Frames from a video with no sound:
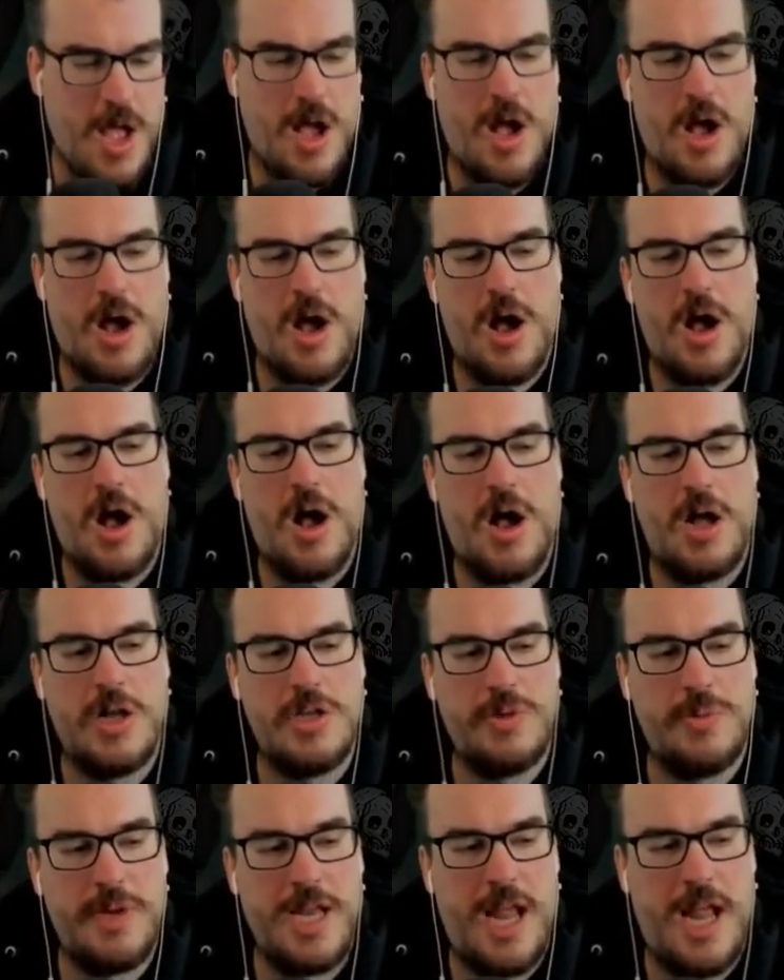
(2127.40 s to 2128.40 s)
Oh,
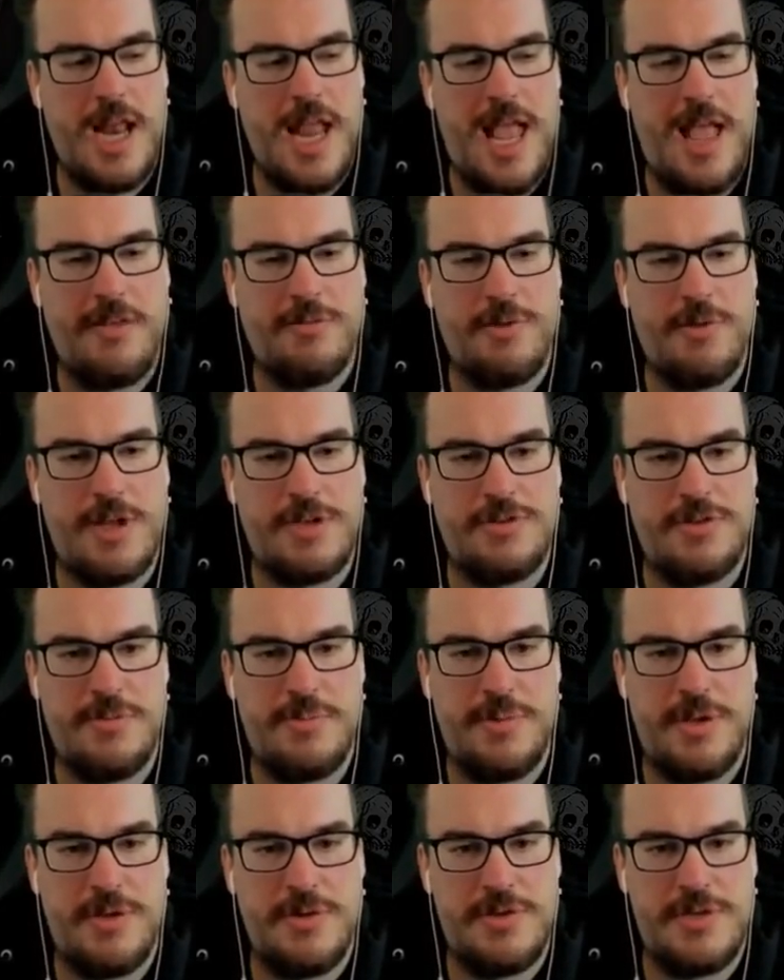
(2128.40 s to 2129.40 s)
do we not have
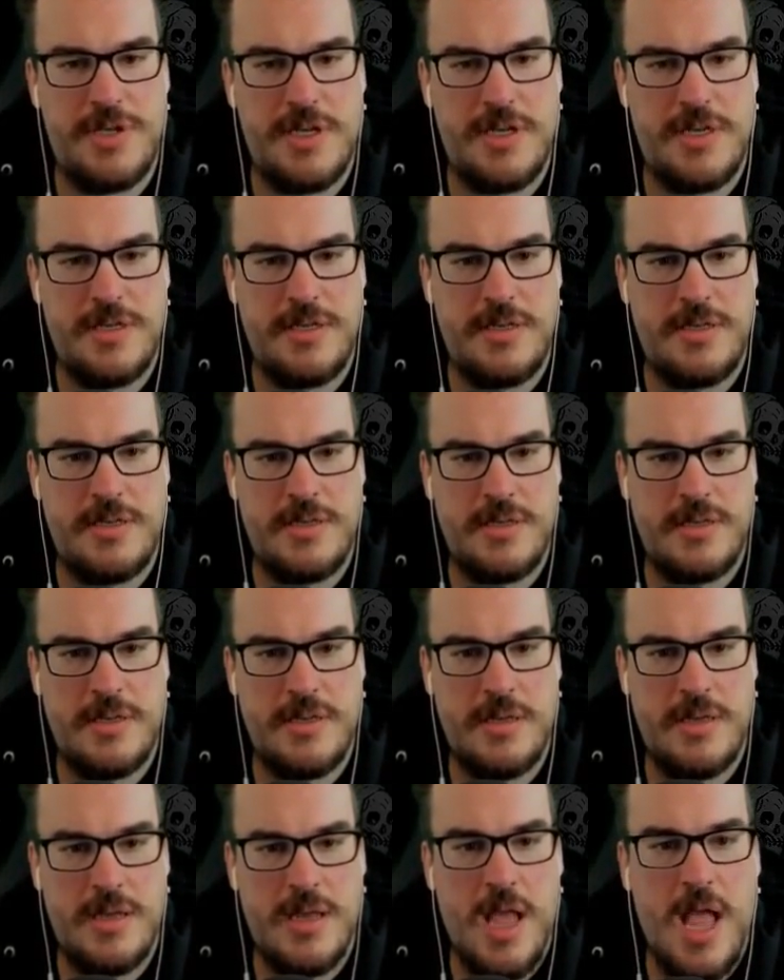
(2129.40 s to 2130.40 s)
retribution?
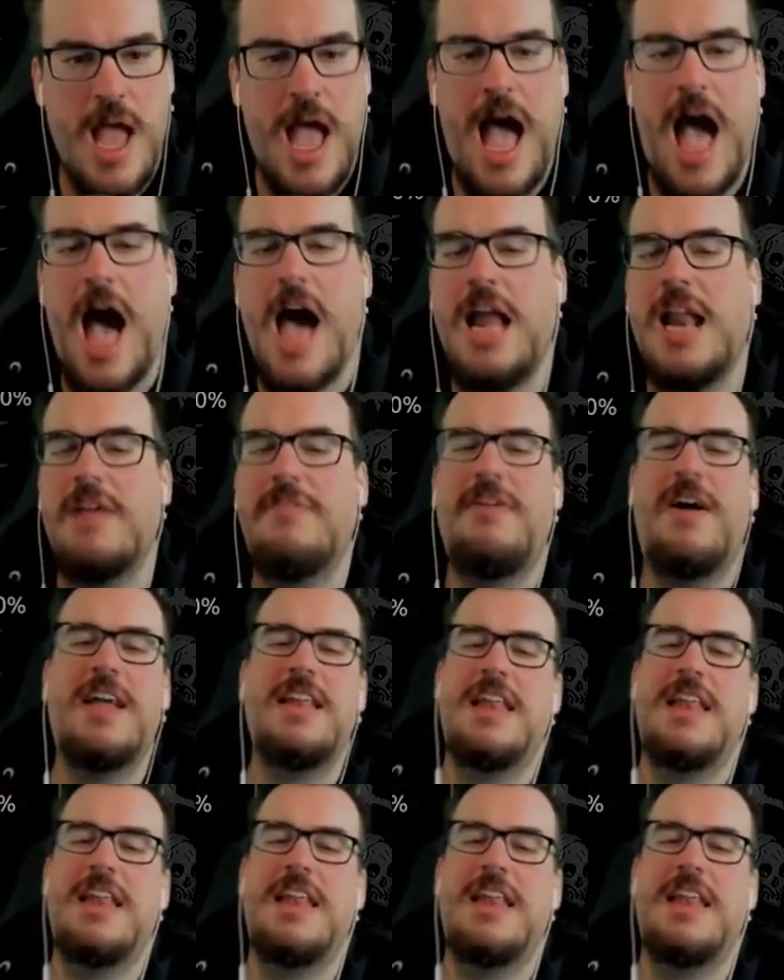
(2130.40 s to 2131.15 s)
How have I